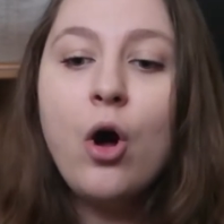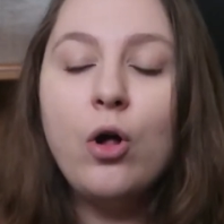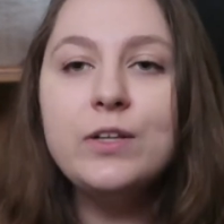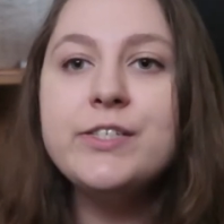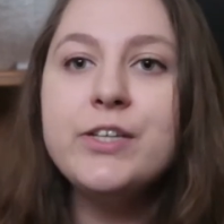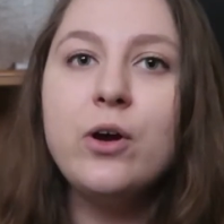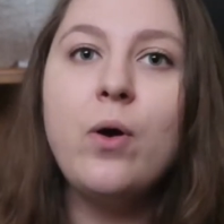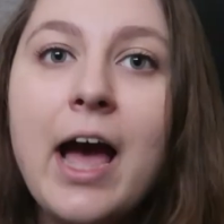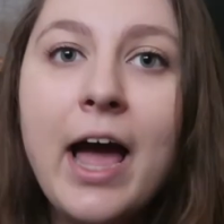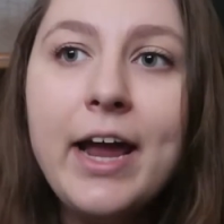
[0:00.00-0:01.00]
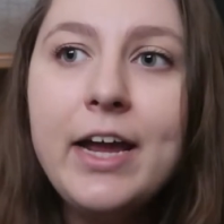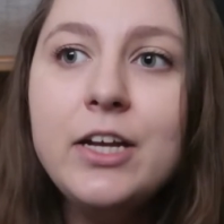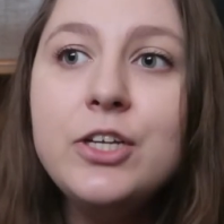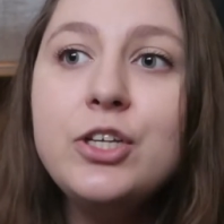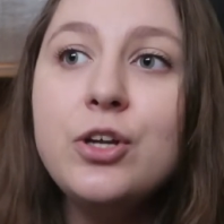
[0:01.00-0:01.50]
Also,
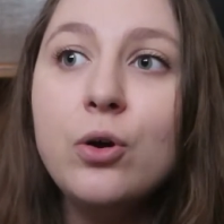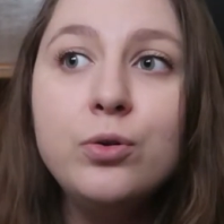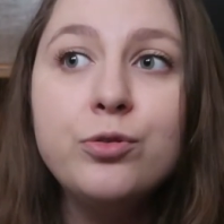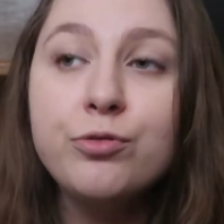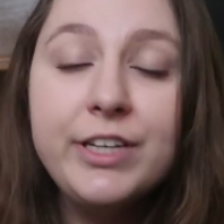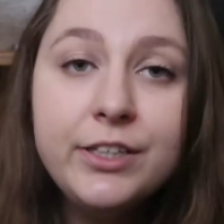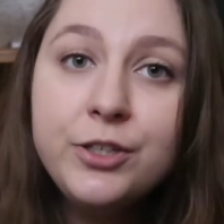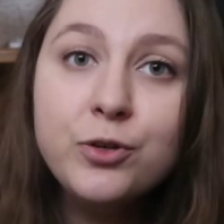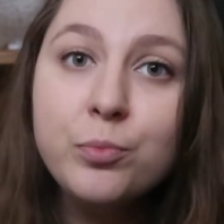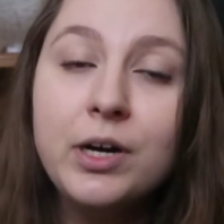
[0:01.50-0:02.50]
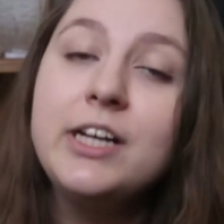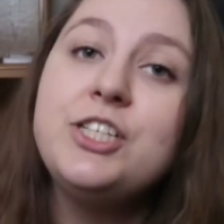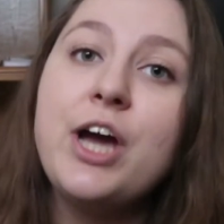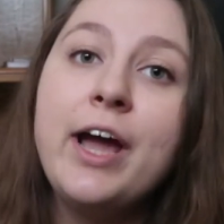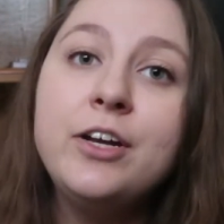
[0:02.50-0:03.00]
I don't read too
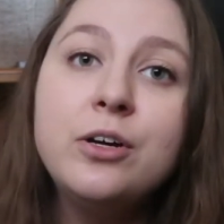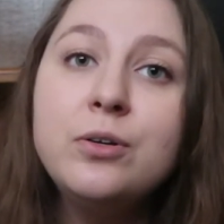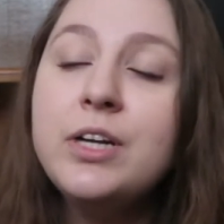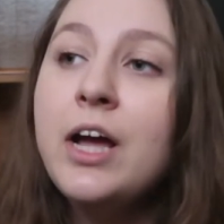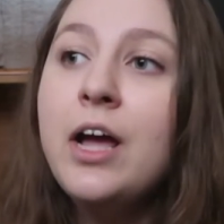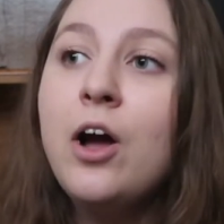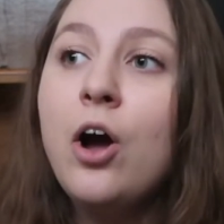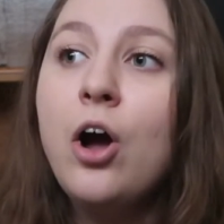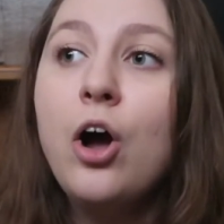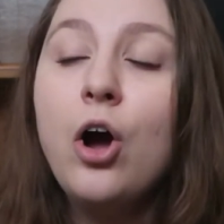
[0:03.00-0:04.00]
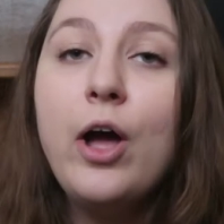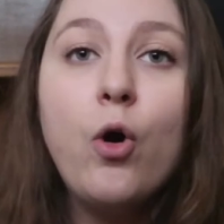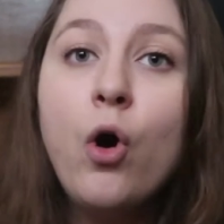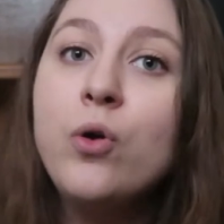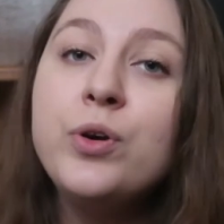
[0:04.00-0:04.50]
much. I don't
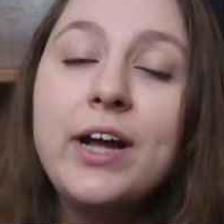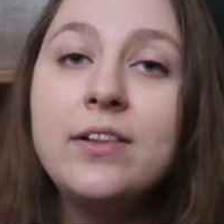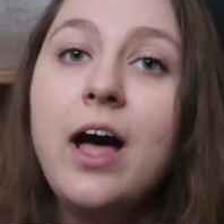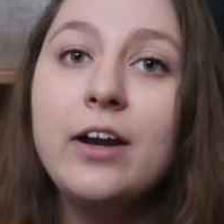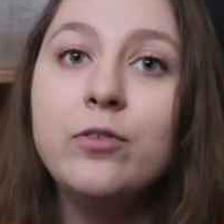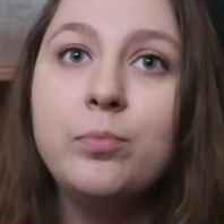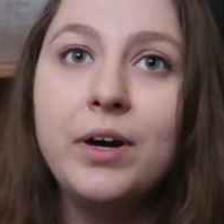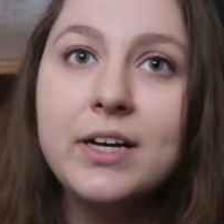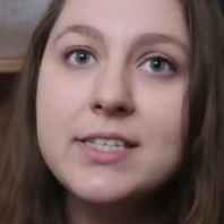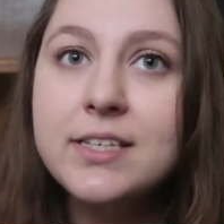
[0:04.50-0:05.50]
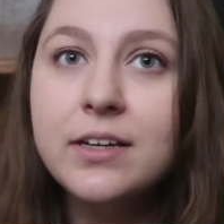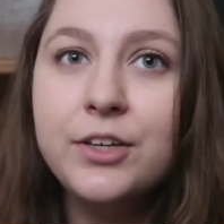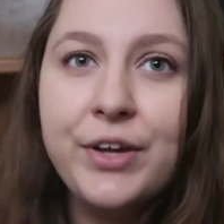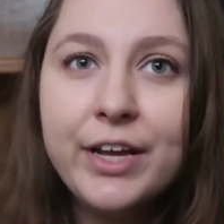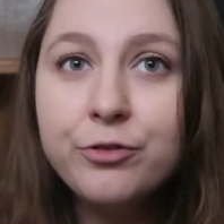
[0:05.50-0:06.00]
own a lot of books.
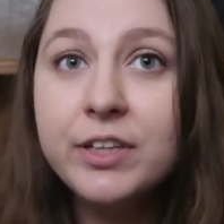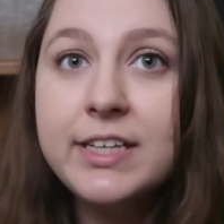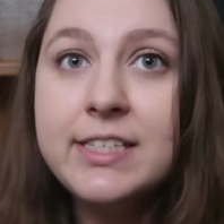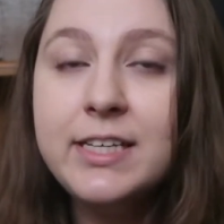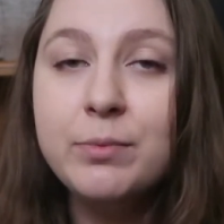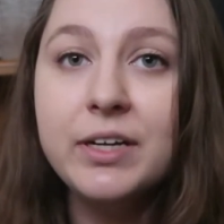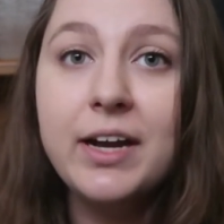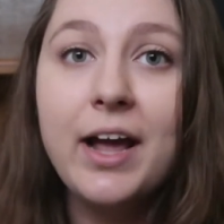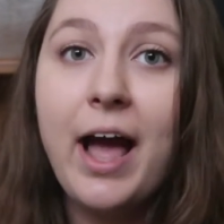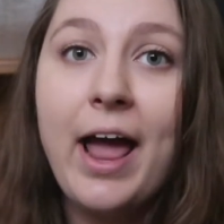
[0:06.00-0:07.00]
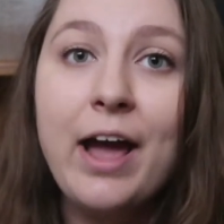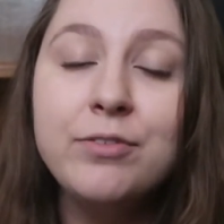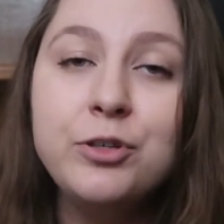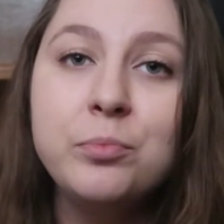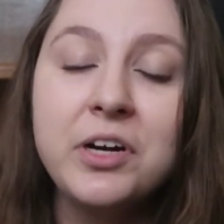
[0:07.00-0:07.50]
You can't really see, but I
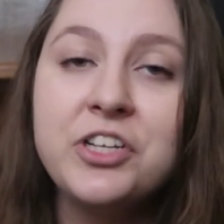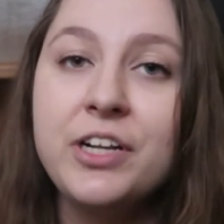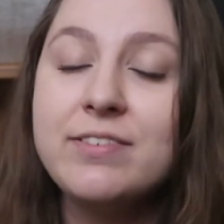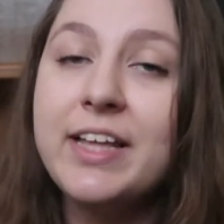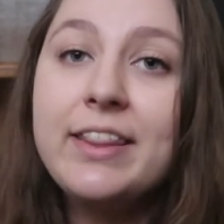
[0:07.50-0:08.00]
have 2 bookshelves.